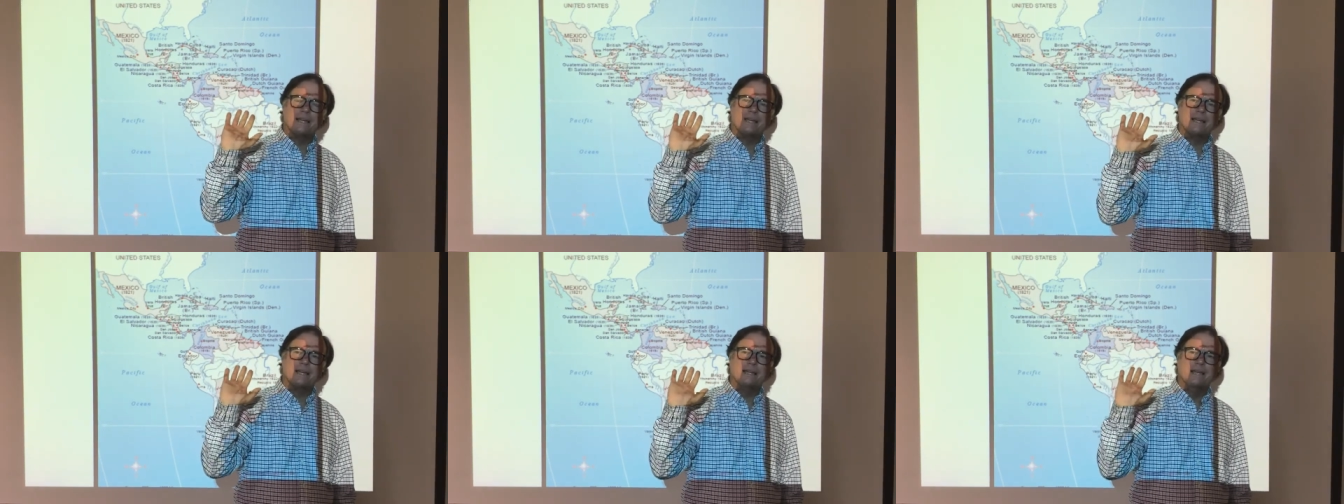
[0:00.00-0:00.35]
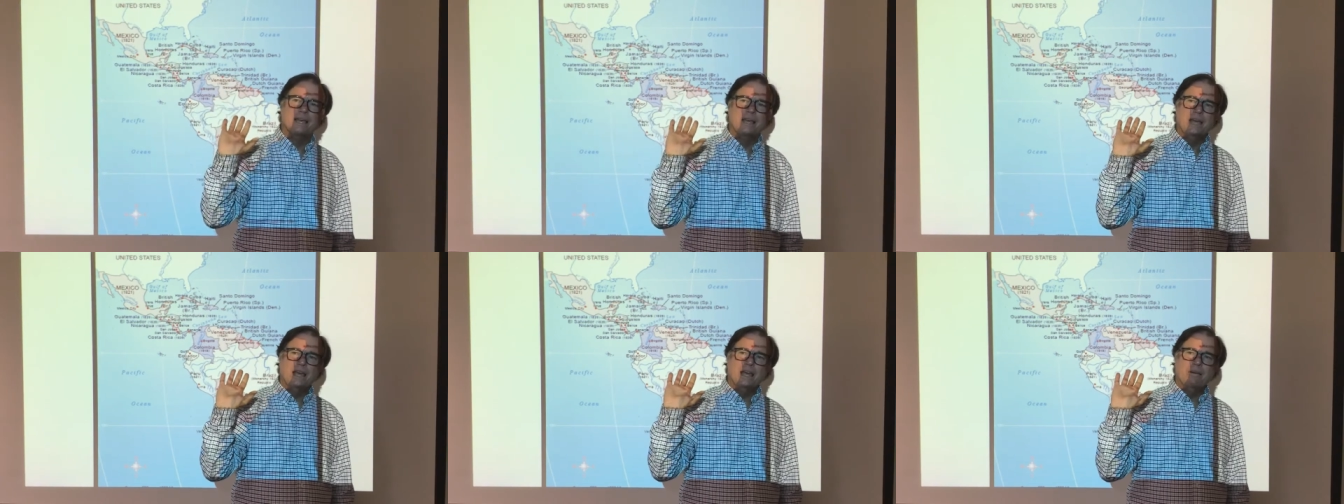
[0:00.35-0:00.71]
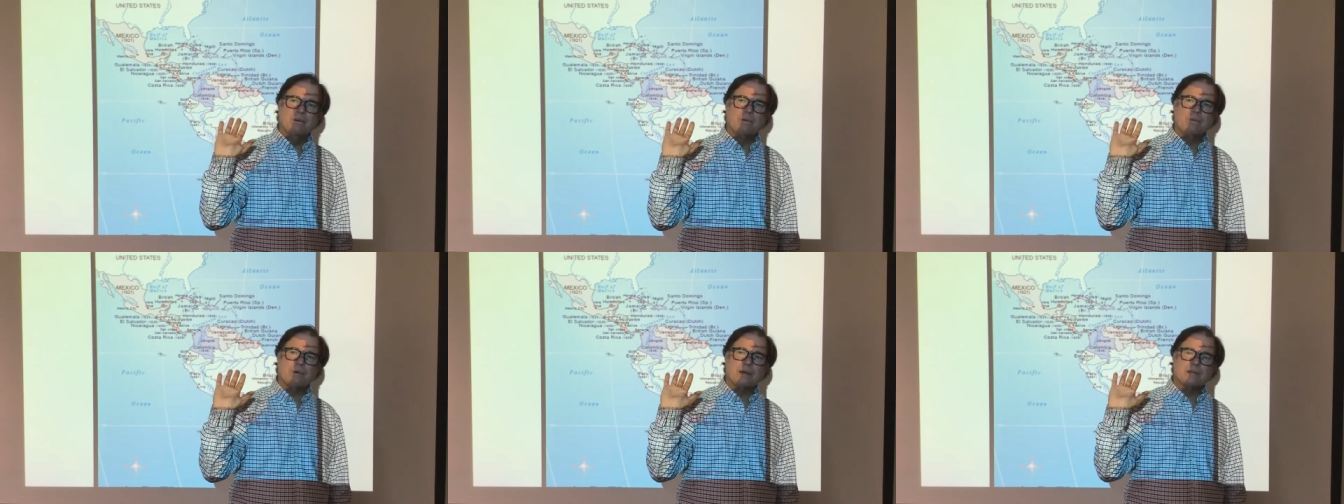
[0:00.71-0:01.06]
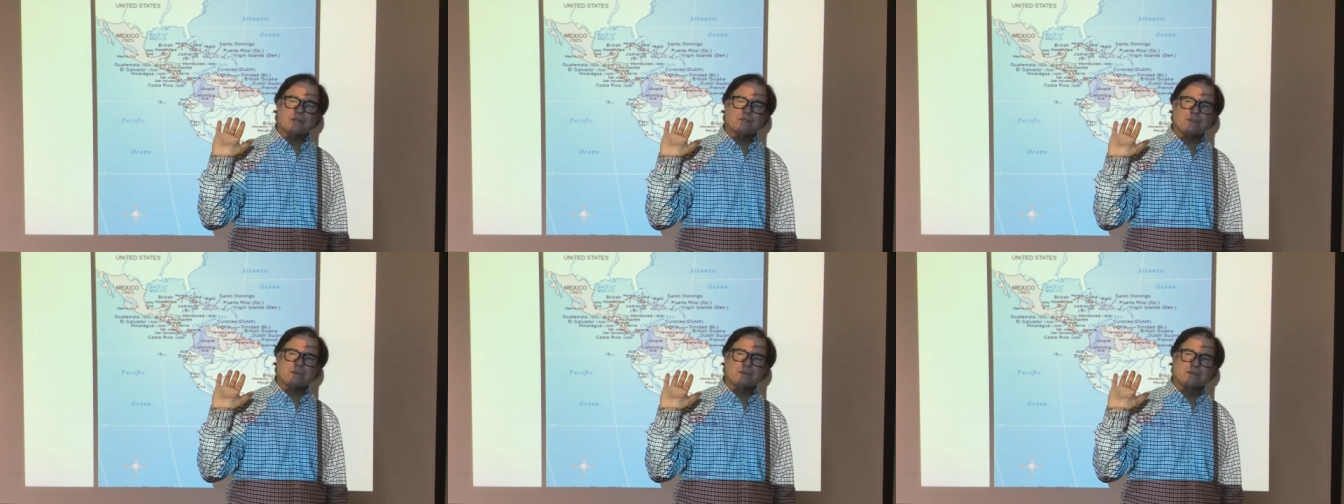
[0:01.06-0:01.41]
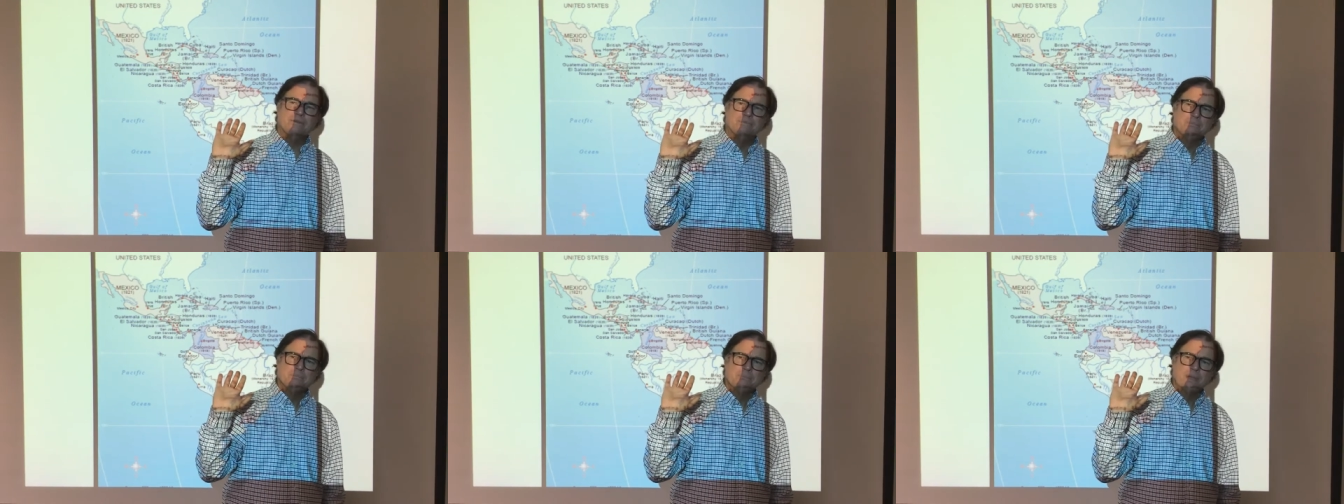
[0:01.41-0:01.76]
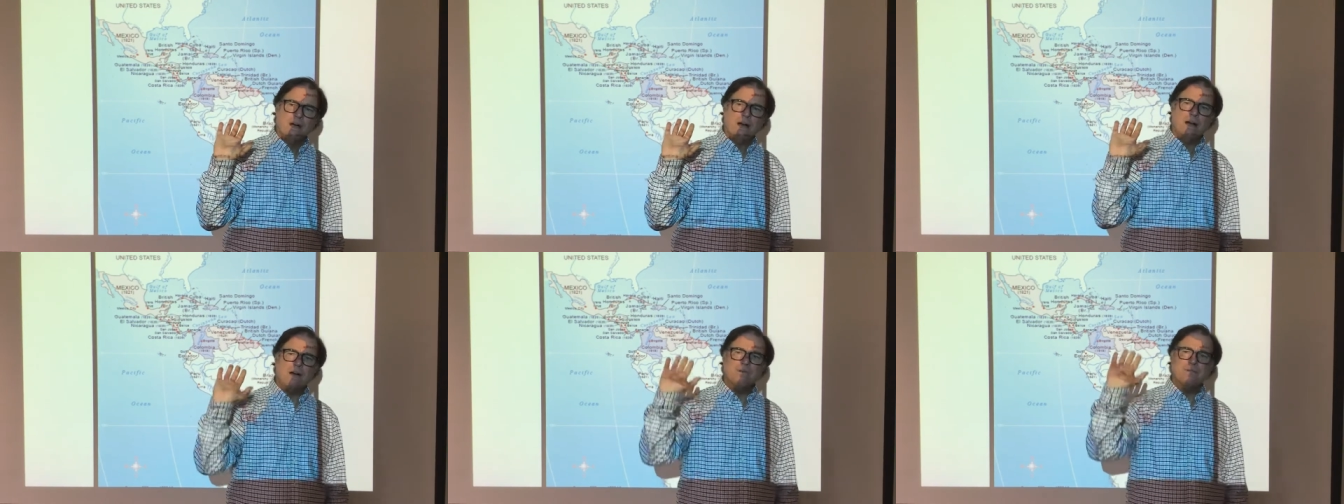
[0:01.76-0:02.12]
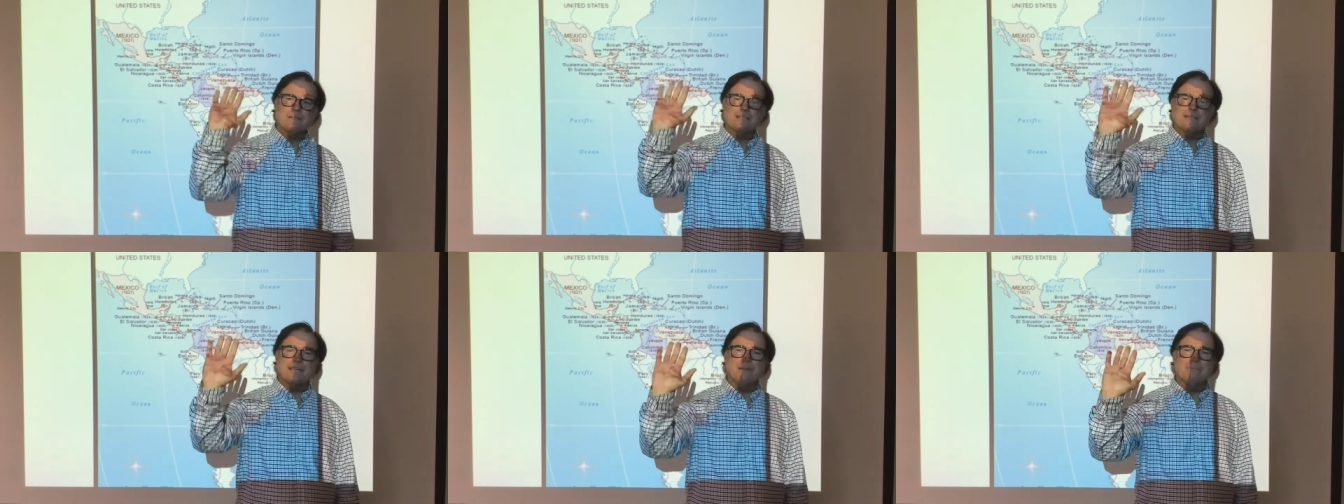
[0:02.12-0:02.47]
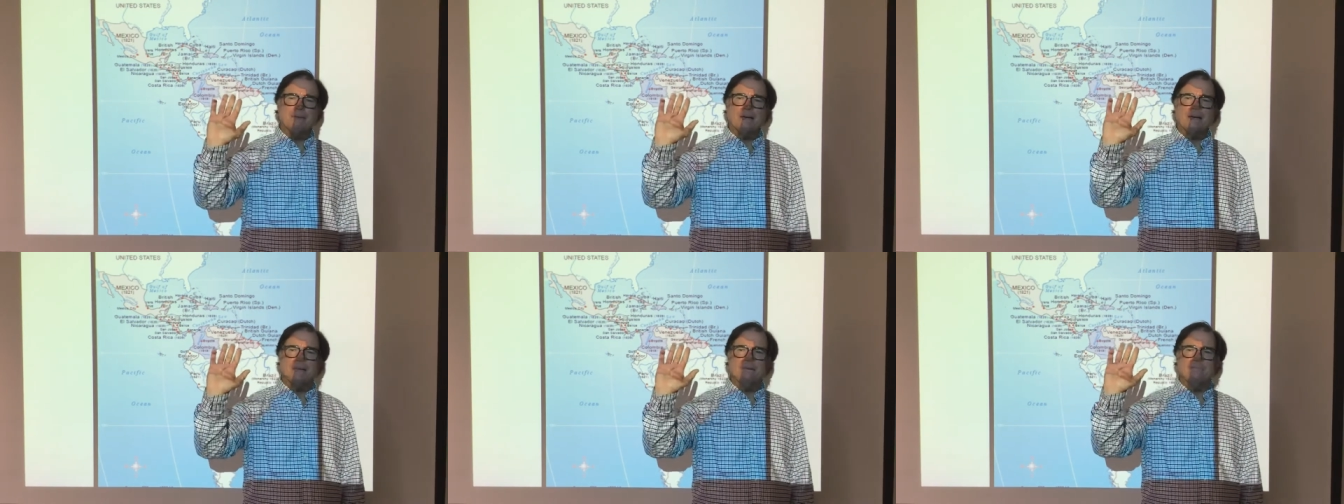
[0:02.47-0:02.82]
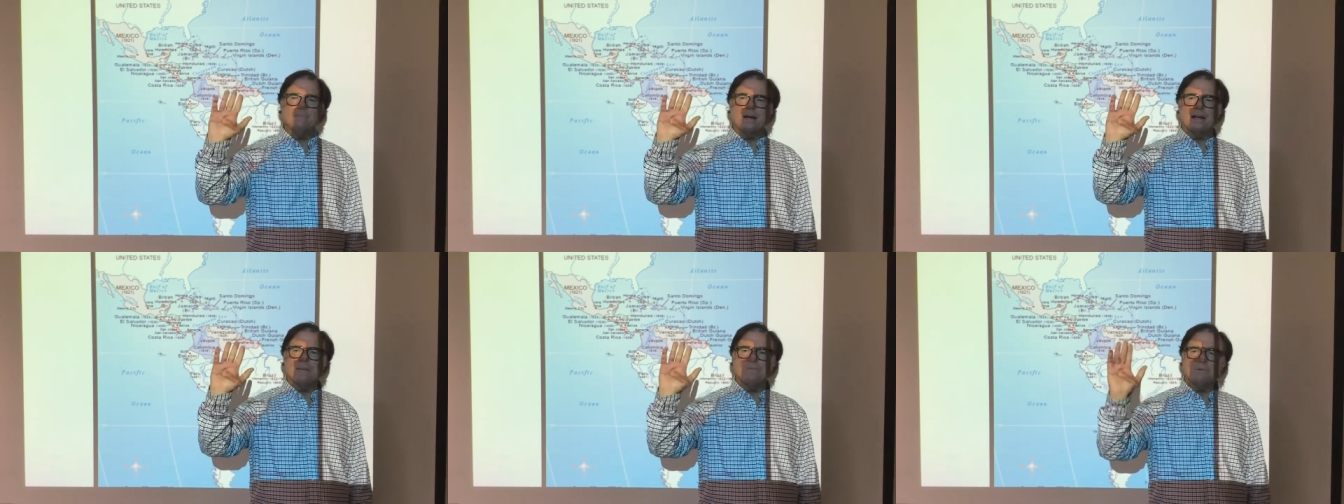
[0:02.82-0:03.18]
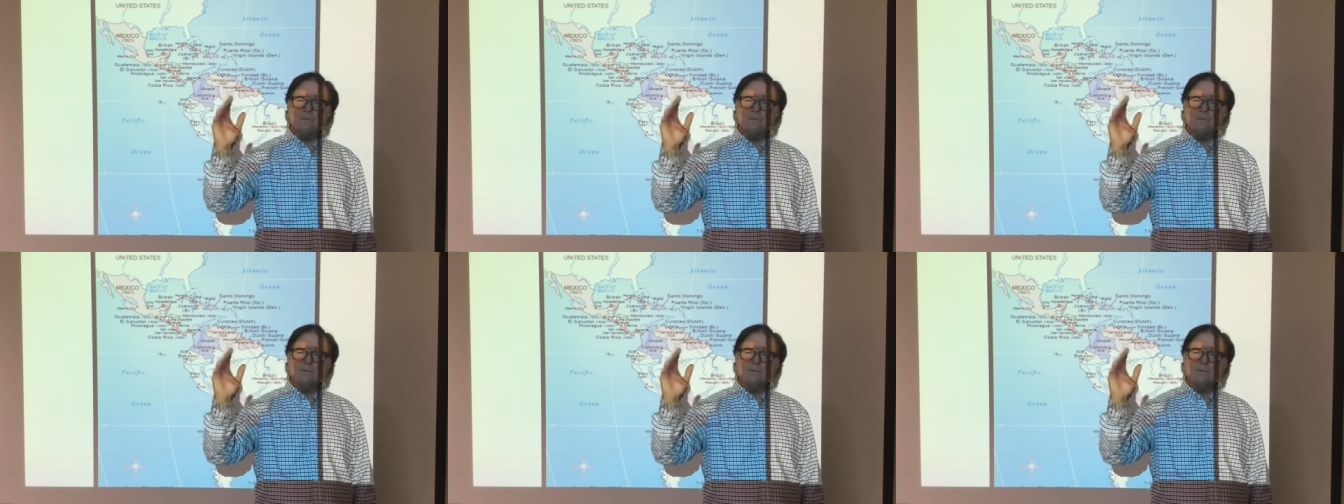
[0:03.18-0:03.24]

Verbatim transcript: And and we want to sort of always keep that in mind.